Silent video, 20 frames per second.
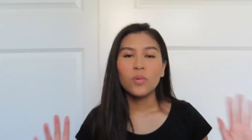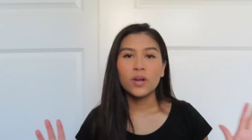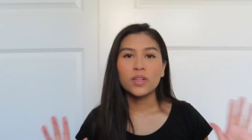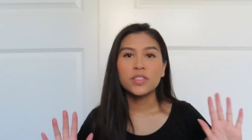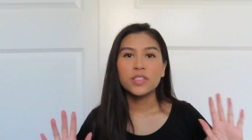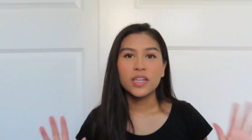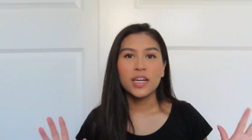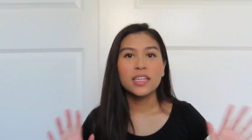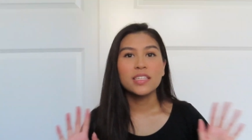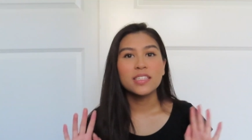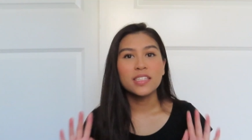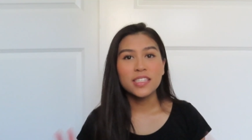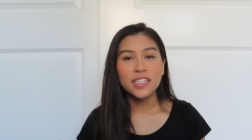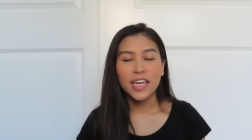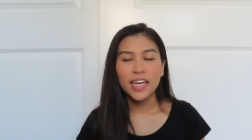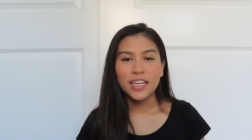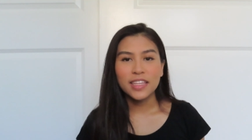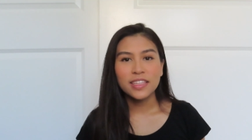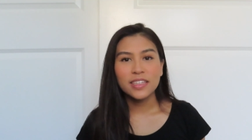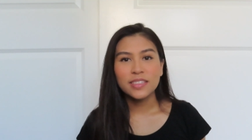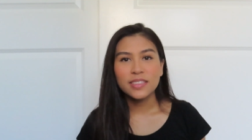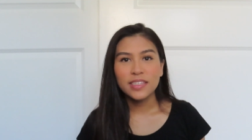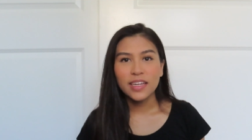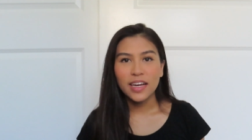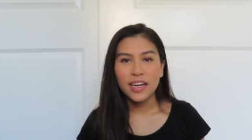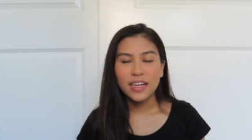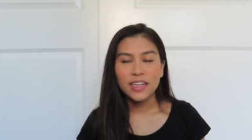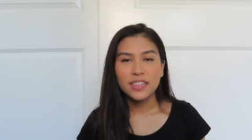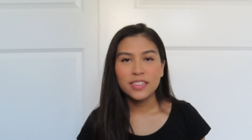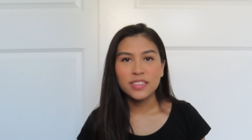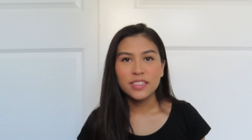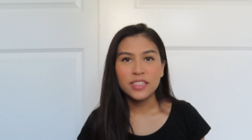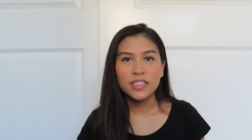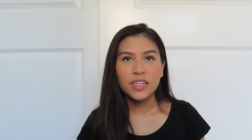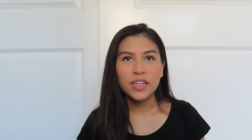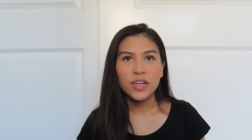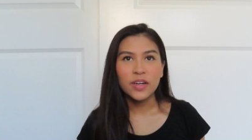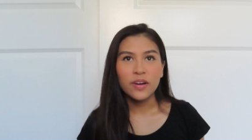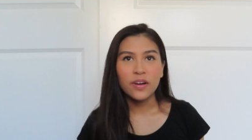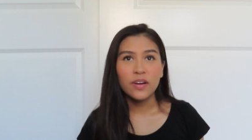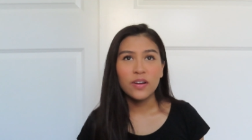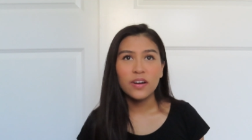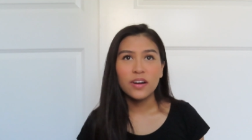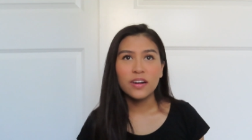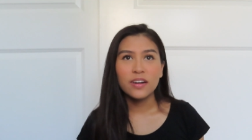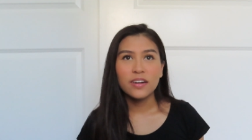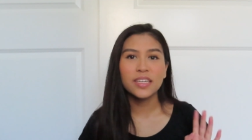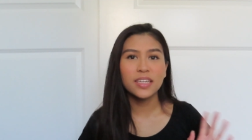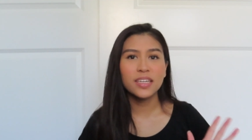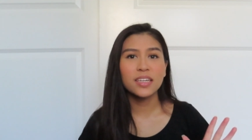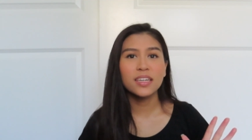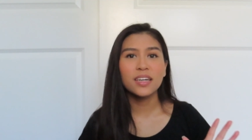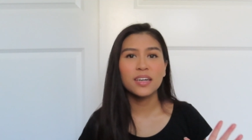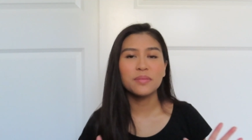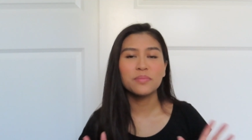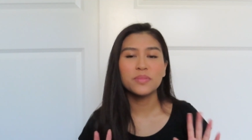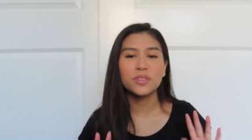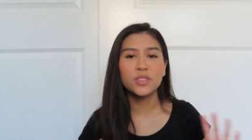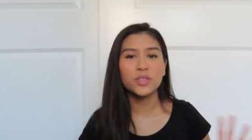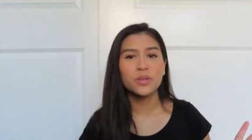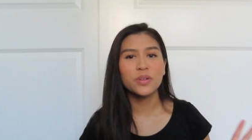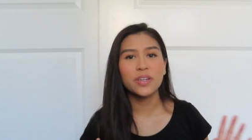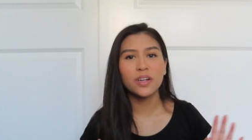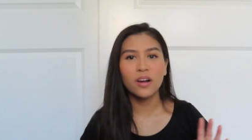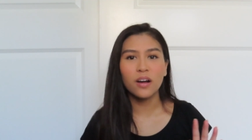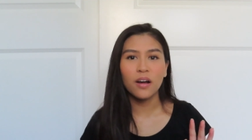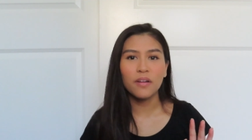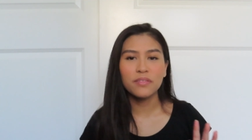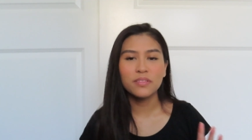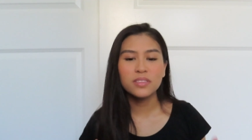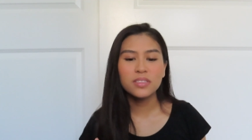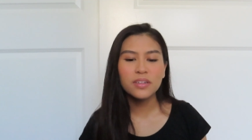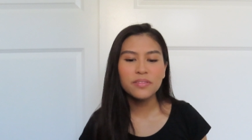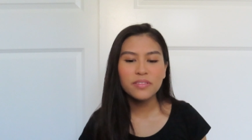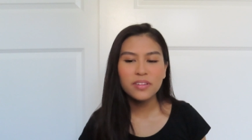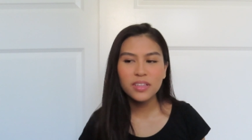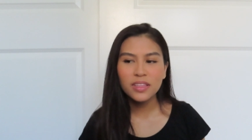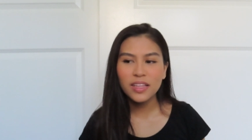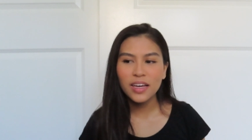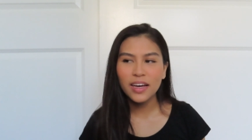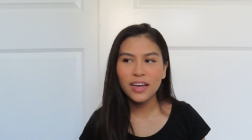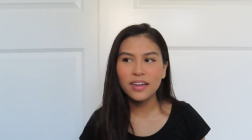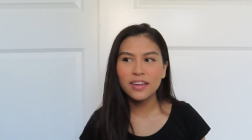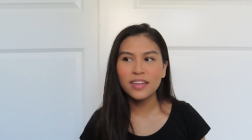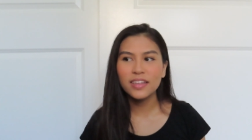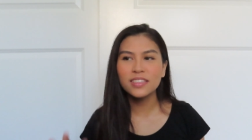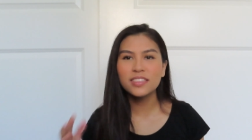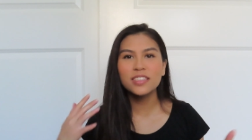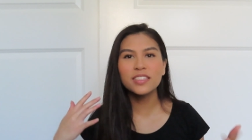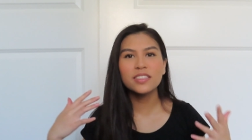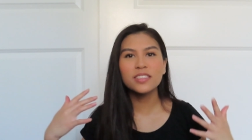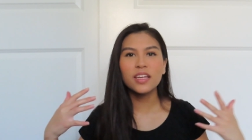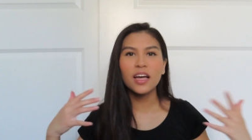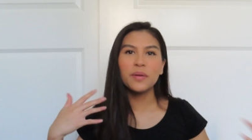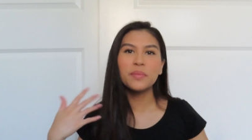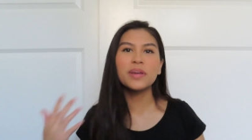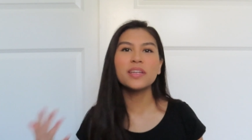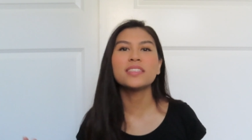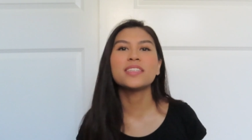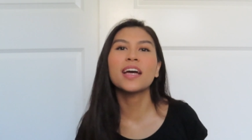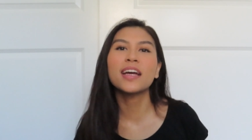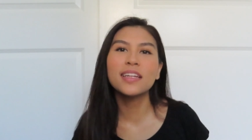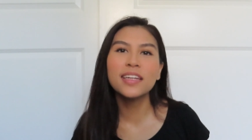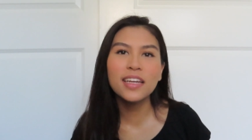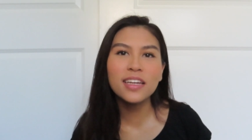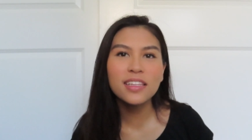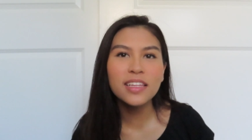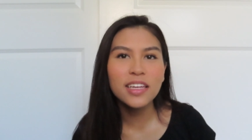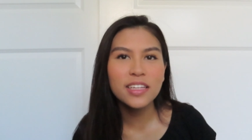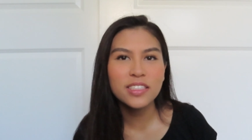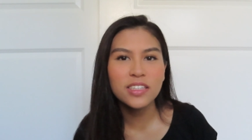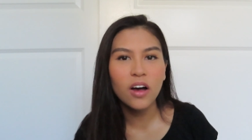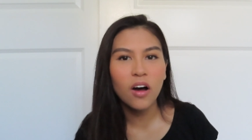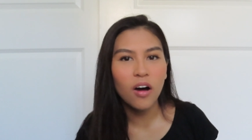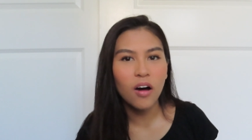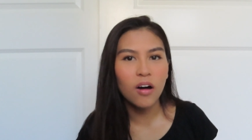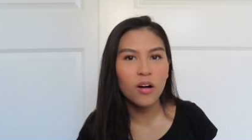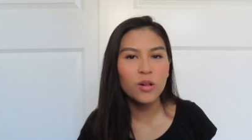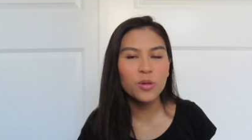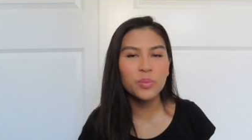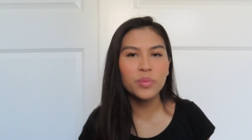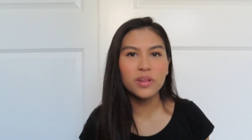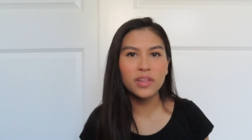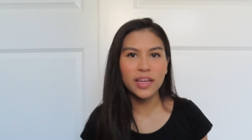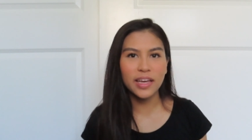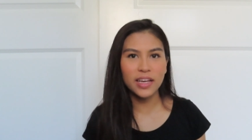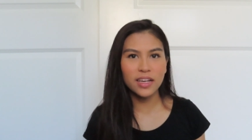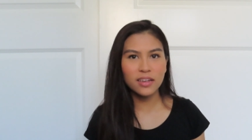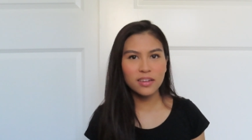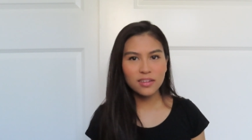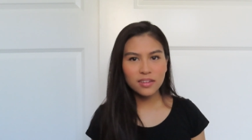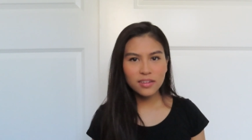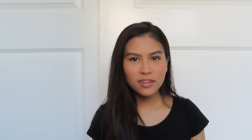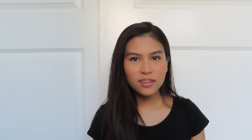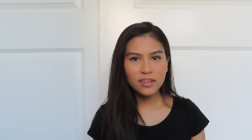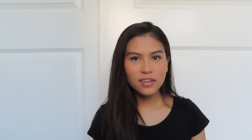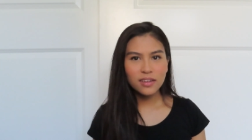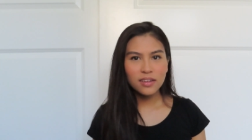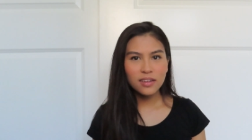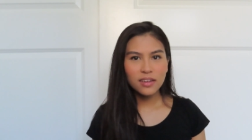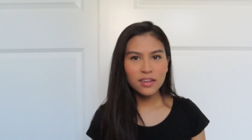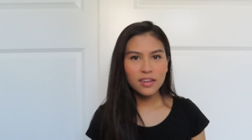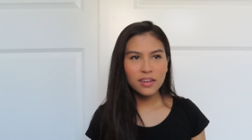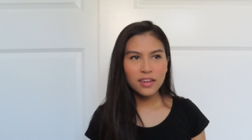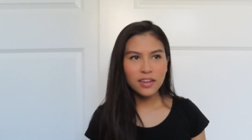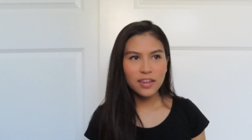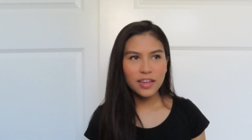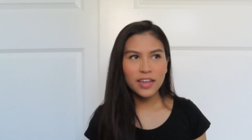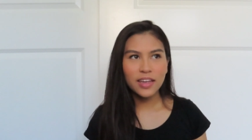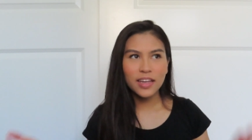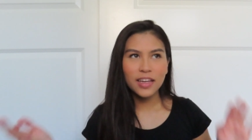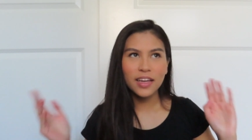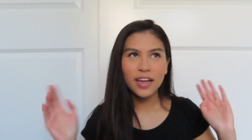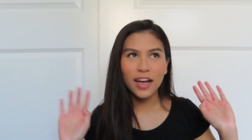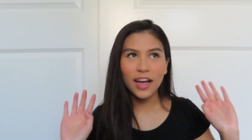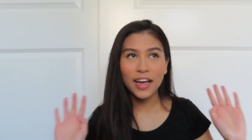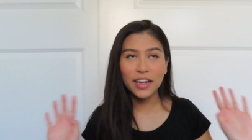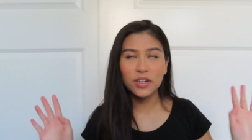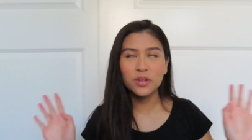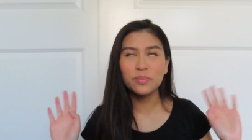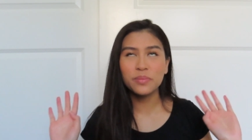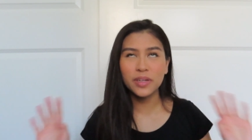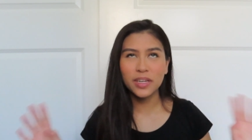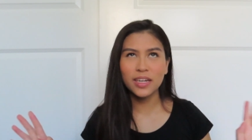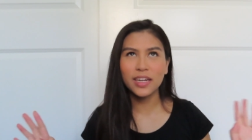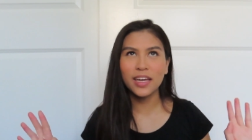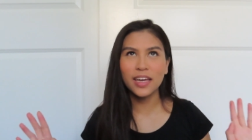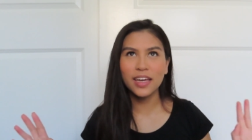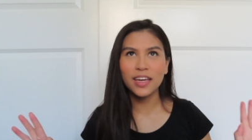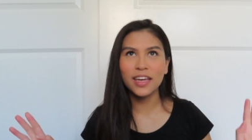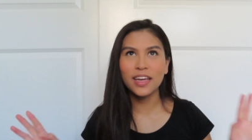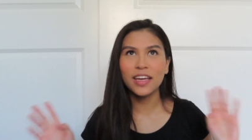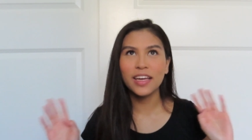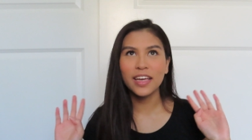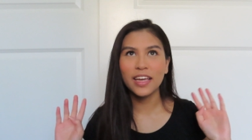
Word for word: want you guys to take this as, you know, like I'm showing off and stuff like that. It's just, I mean, technically it's a haul, but like, I don't mean it